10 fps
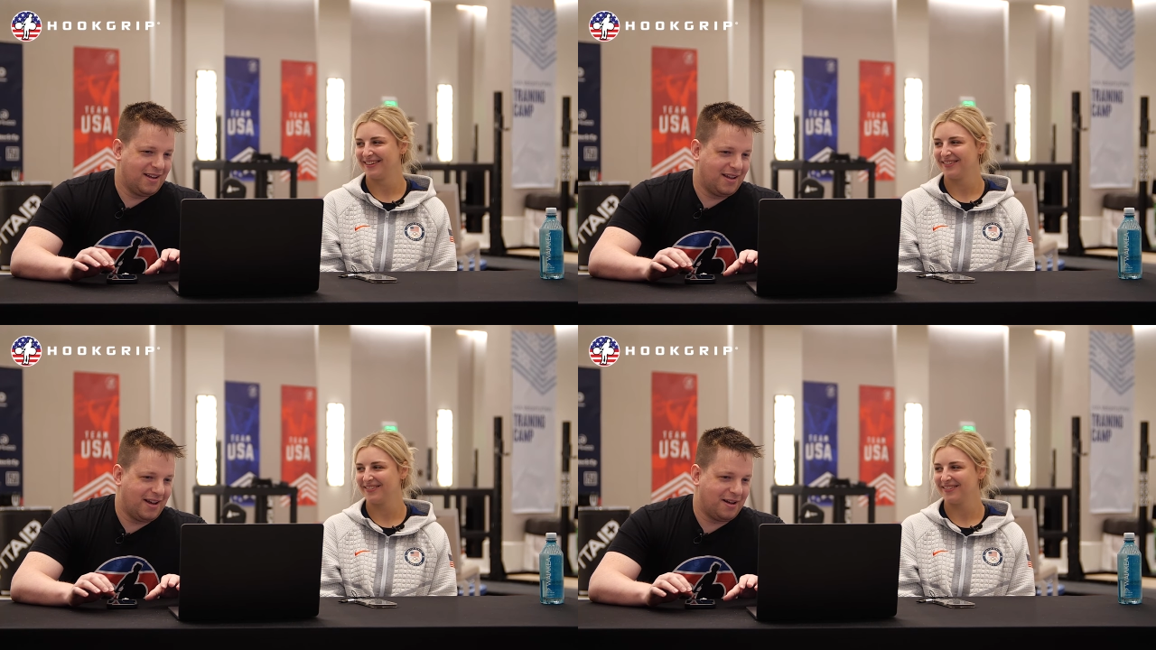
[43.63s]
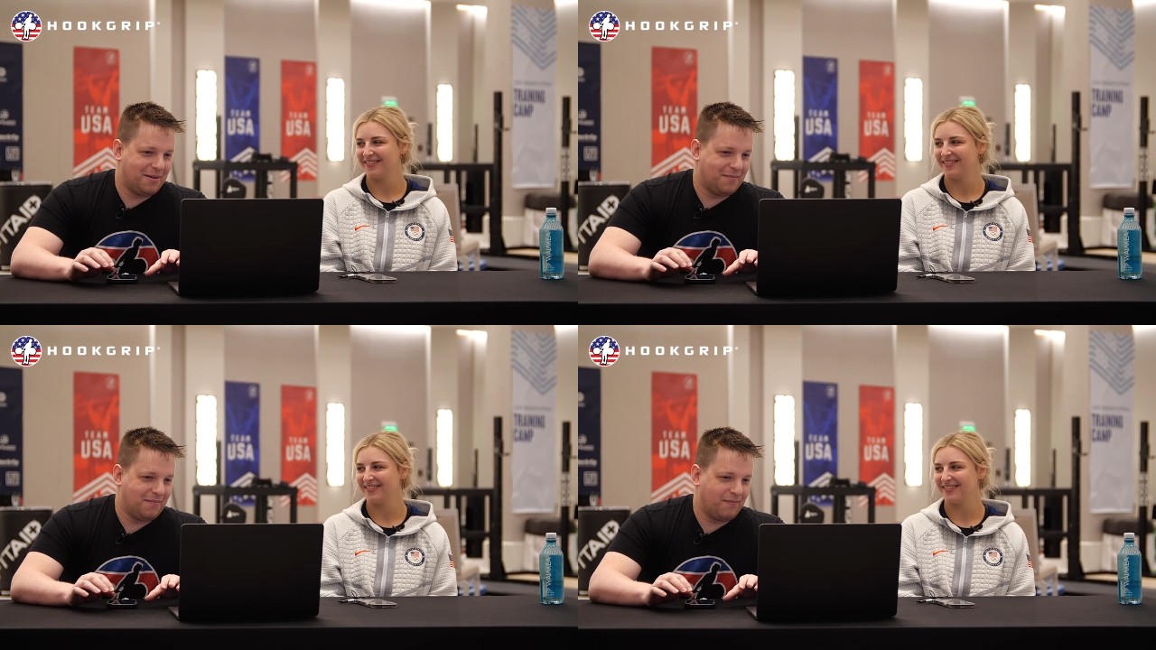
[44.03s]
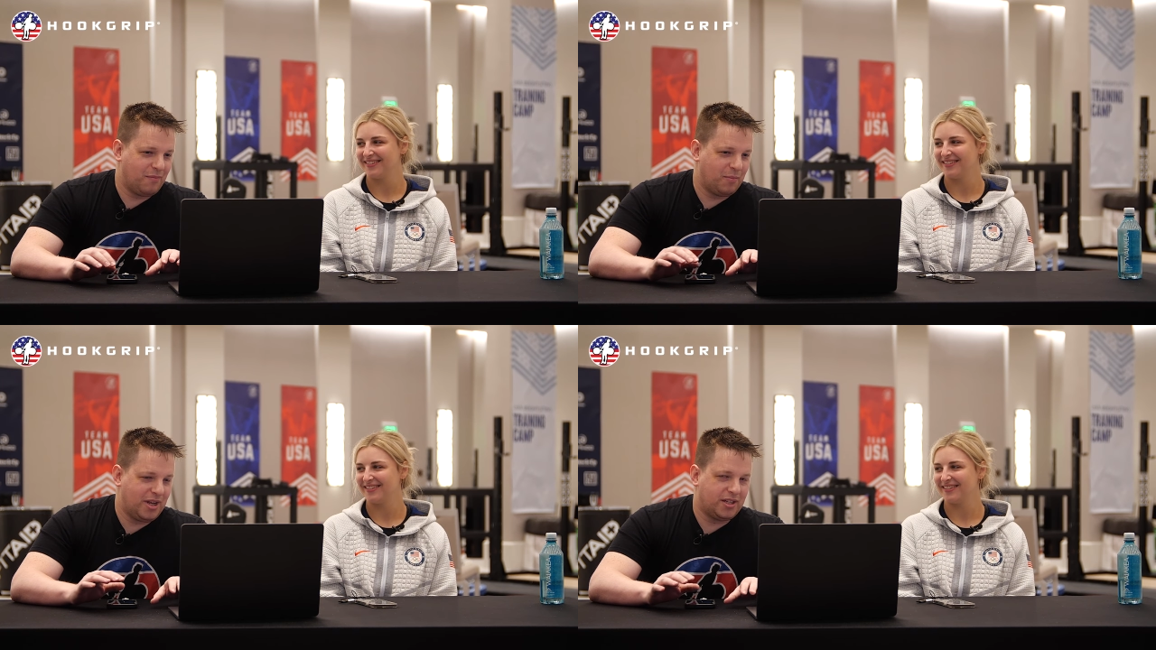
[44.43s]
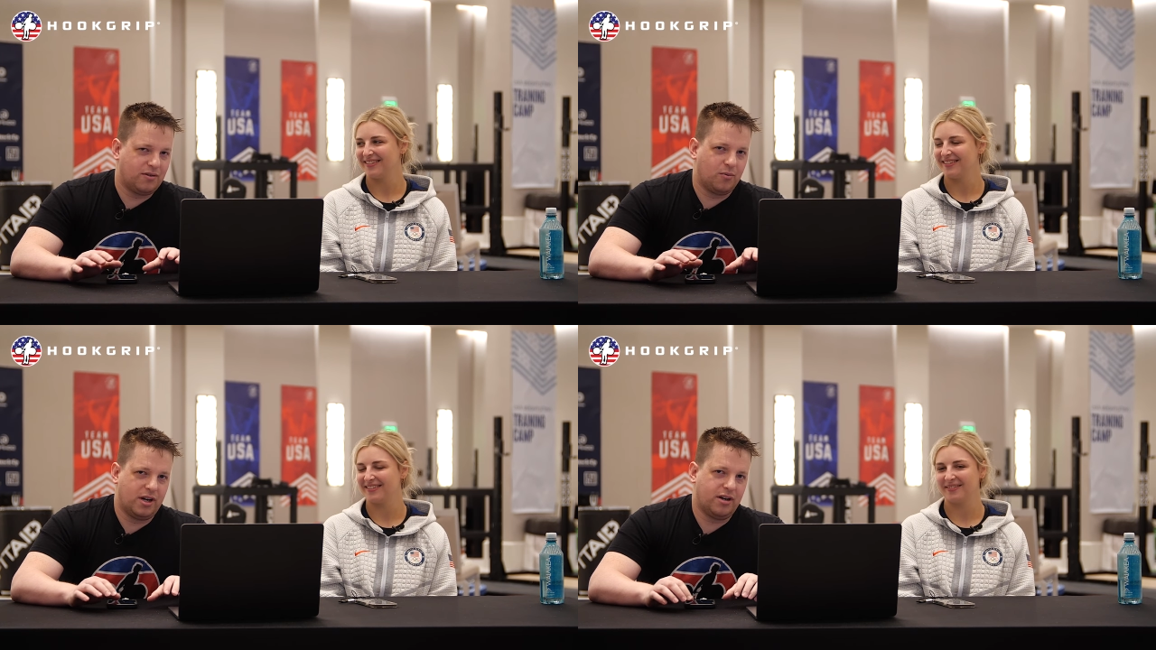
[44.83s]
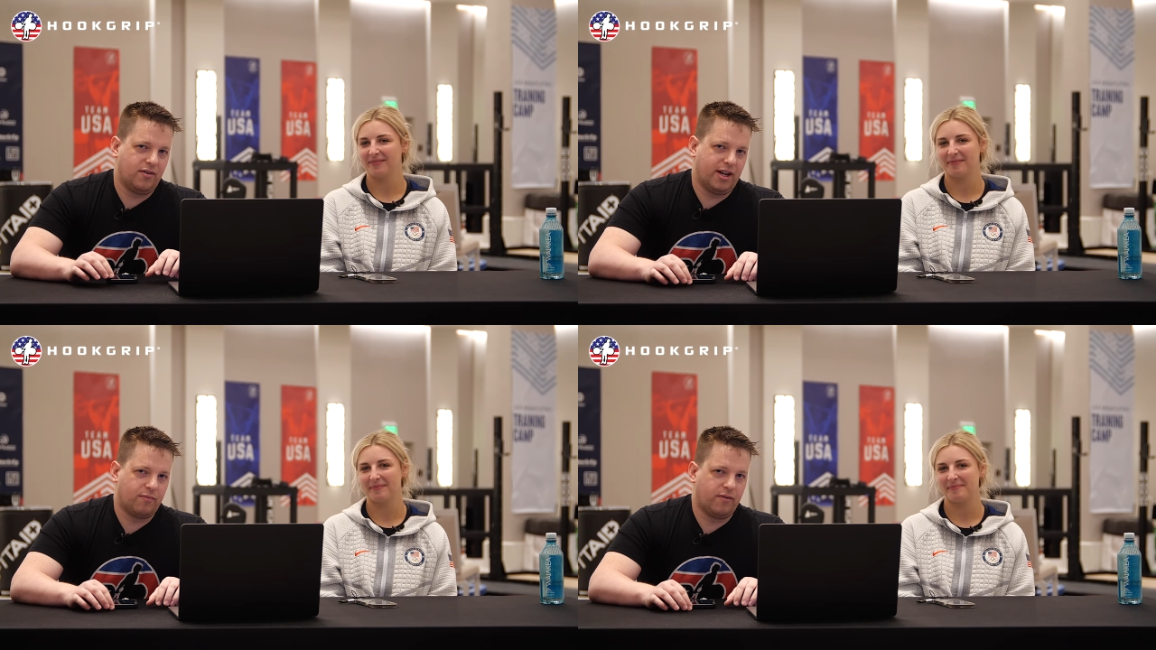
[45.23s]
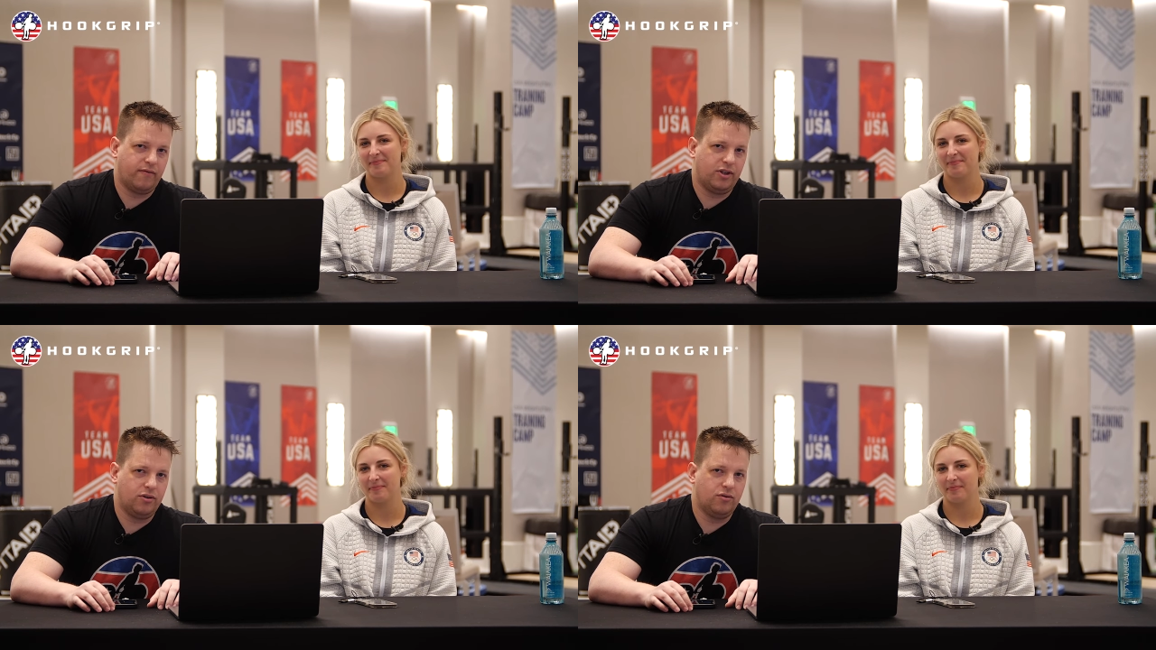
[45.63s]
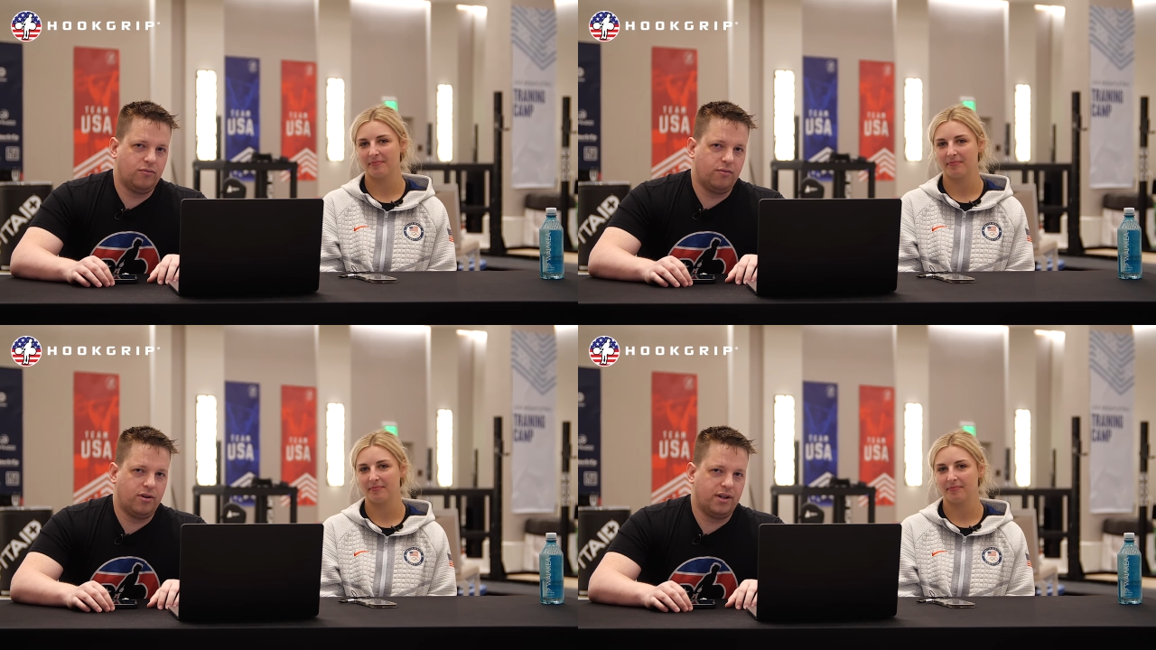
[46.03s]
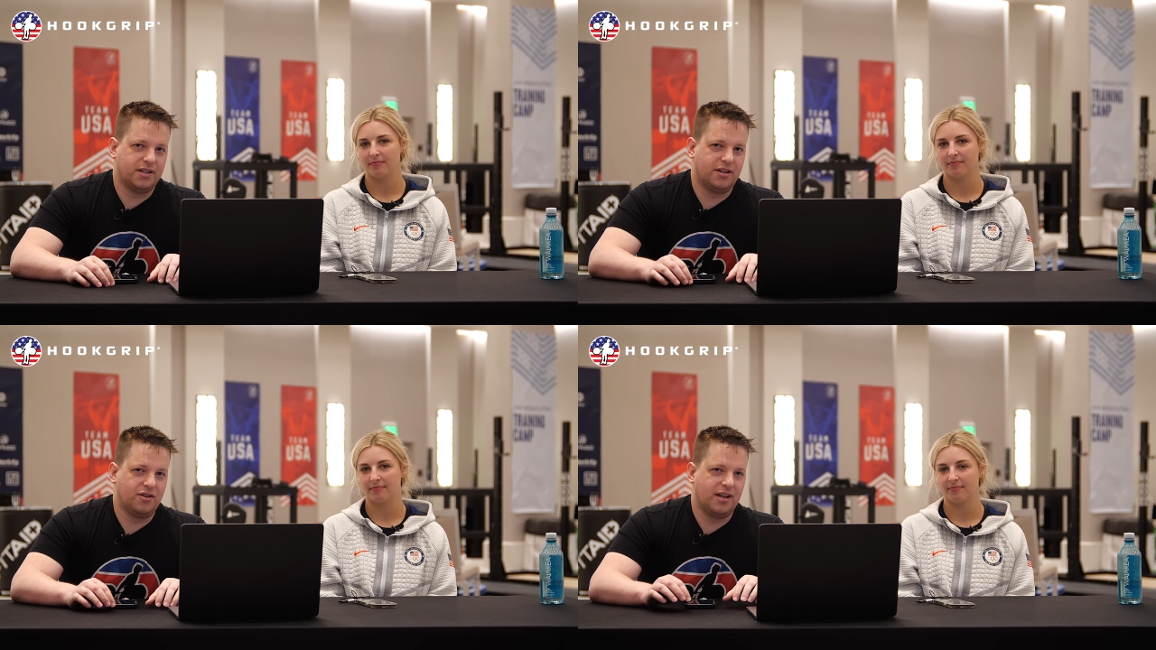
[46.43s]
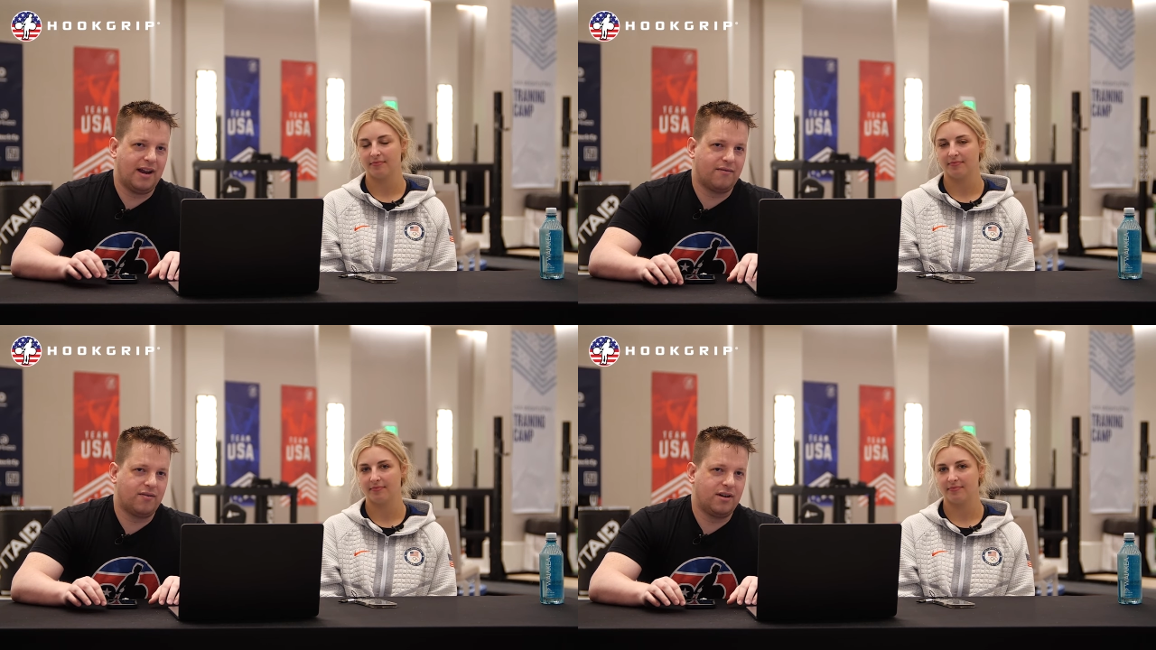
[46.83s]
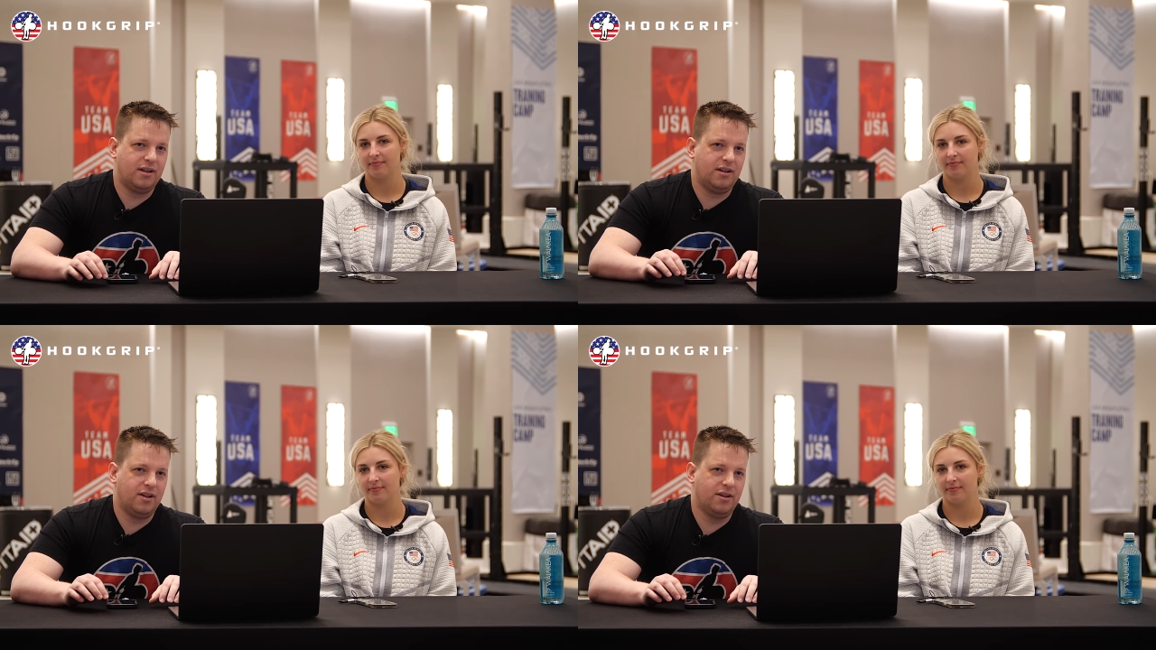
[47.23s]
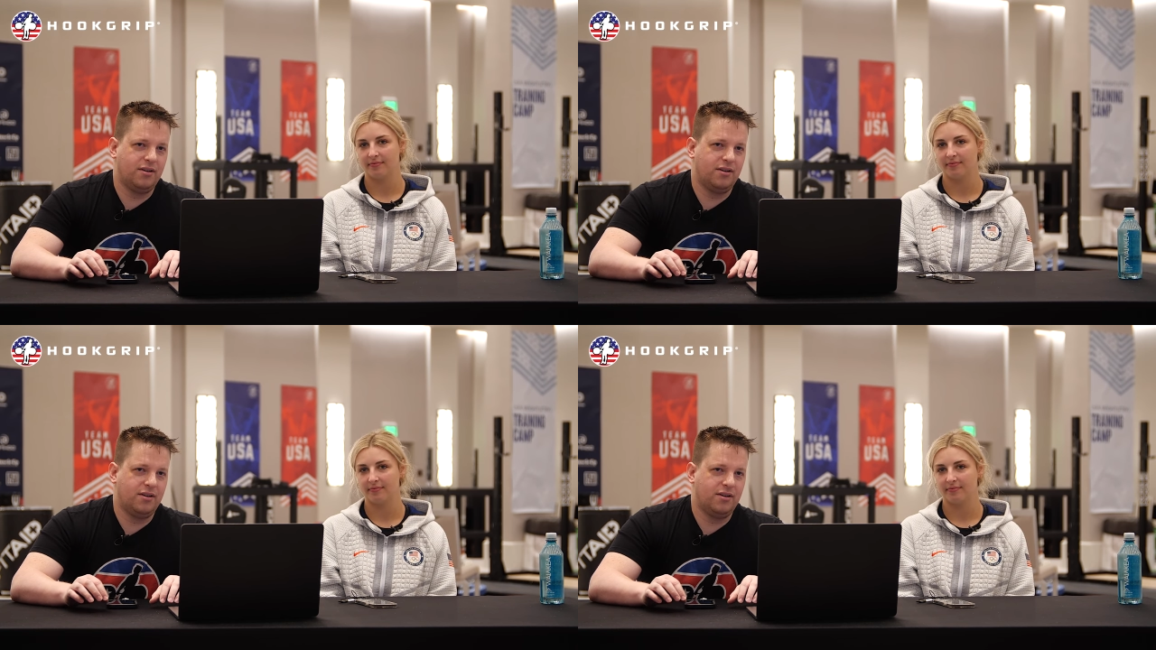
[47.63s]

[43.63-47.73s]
Speaker 1: Um, but basically we're here to like review essentially every